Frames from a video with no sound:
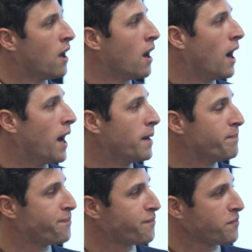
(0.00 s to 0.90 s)

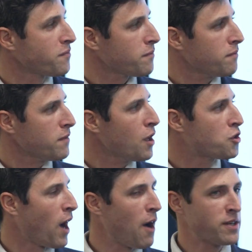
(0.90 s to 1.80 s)

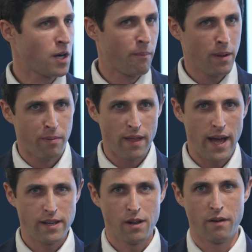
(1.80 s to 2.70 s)
So I always tell people
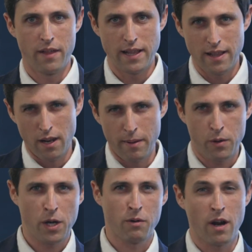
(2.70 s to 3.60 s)
that, you know, that a little bit
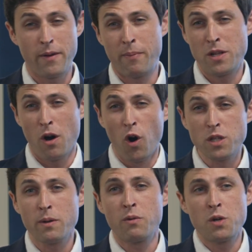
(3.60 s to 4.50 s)
quicker recovery, but
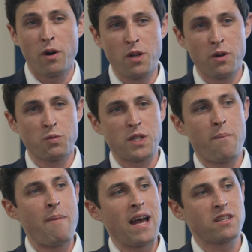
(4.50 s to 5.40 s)
ultimately what you want to do is what's
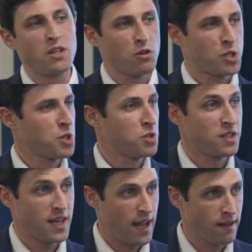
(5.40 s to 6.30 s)
best in your
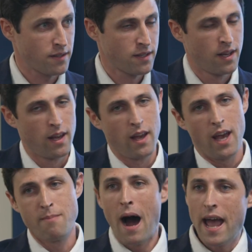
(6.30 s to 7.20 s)
surgeon's hands.
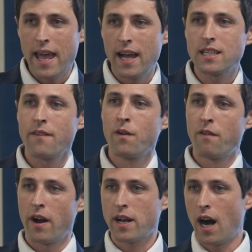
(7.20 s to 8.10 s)
In my hands, I feel
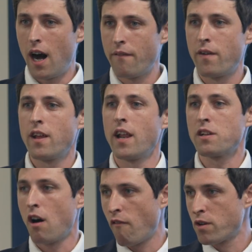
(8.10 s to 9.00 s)
very confident
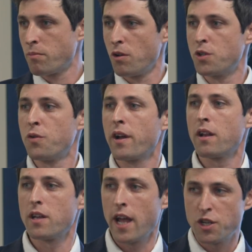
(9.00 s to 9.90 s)
and comfortable doing
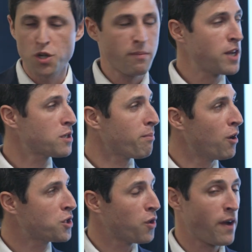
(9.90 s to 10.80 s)
an anterior-based
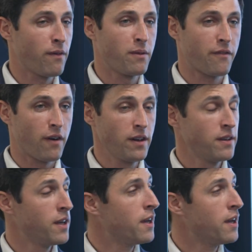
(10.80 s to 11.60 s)
approach going from the front.